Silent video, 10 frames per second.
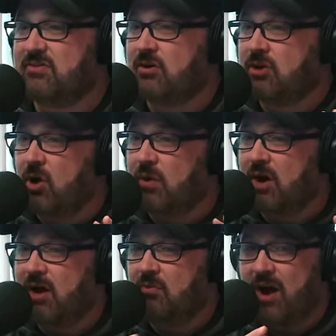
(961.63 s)
that are going
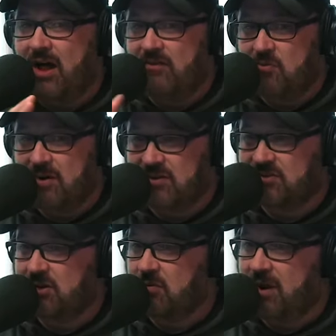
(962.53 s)
on while everybody's
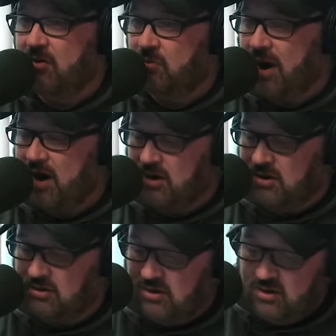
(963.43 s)
sitting around
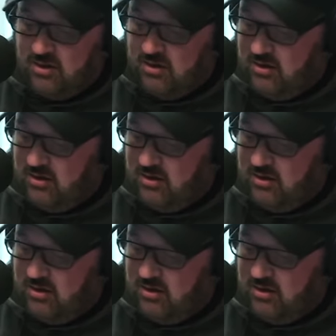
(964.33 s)
writing. Well,